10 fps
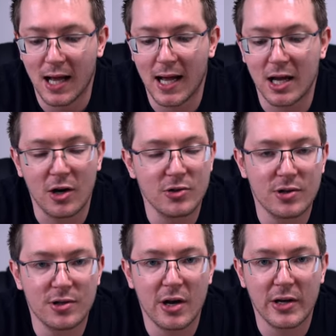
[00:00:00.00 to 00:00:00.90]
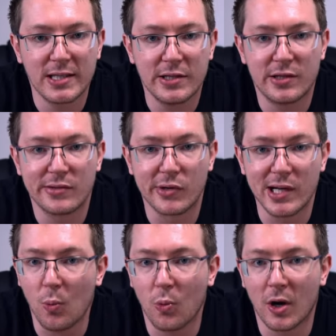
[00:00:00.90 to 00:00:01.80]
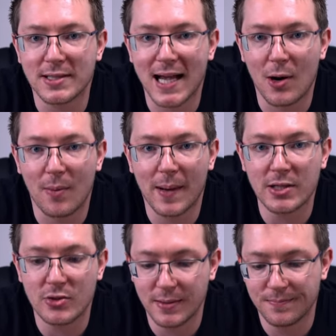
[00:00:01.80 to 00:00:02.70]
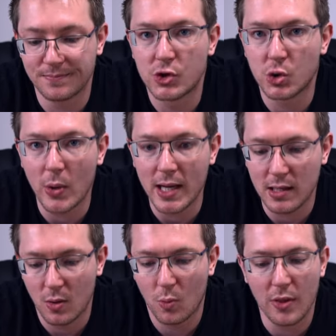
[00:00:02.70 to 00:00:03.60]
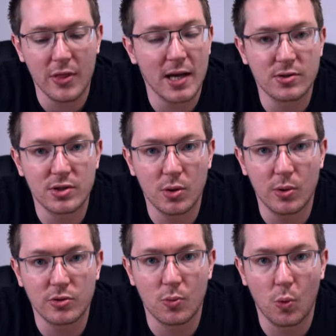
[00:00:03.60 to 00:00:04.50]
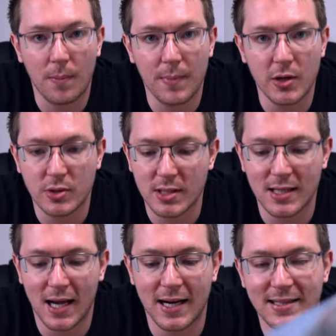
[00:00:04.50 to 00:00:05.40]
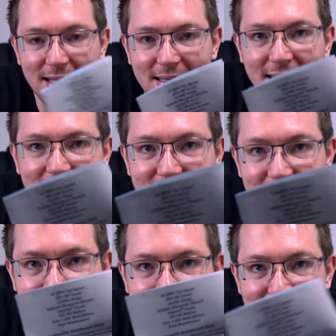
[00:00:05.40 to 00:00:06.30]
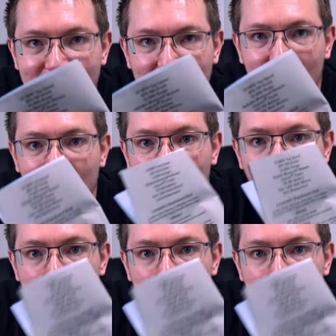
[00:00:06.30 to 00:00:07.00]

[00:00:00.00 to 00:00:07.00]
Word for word: a one hundred ninety-three watt hour battery, twin one thousand two hundred watt motors, and it says it's zero